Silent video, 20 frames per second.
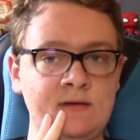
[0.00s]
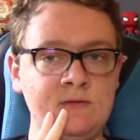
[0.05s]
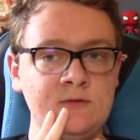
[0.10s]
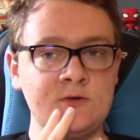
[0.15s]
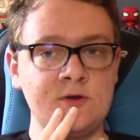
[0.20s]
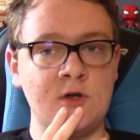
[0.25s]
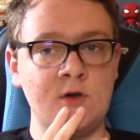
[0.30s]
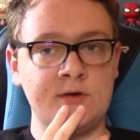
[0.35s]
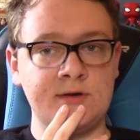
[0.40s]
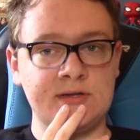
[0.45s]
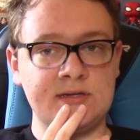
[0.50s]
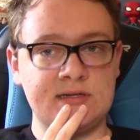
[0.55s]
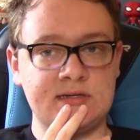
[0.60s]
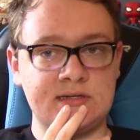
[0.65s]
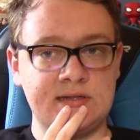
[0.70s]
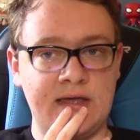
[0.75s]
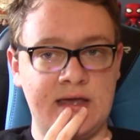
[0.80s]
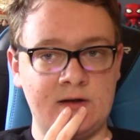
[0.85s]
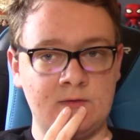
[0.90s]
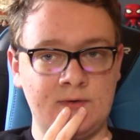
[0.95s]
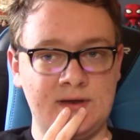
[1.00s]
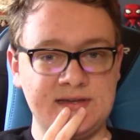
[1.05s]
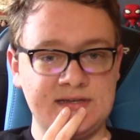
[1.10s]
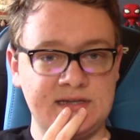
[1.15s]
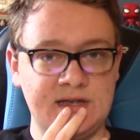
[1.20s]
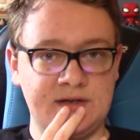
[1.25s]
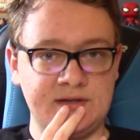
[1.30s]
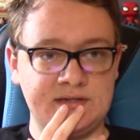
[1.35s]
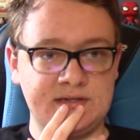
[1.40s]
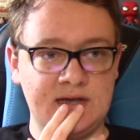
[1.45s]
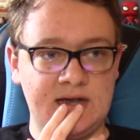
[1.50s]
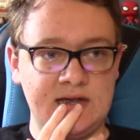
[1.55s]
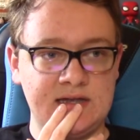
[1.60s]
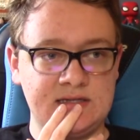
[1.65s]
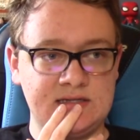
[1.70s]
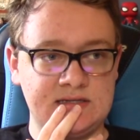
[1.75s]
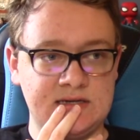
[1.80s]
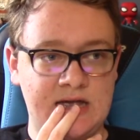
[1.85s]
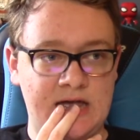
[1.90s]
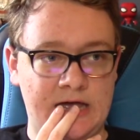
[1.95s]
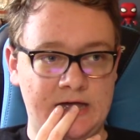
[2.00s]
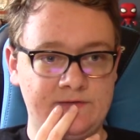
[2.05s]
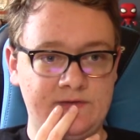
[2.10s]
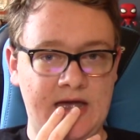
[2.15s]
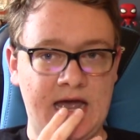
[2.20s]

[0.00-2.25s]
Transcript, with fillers: ever noticed that resale sites have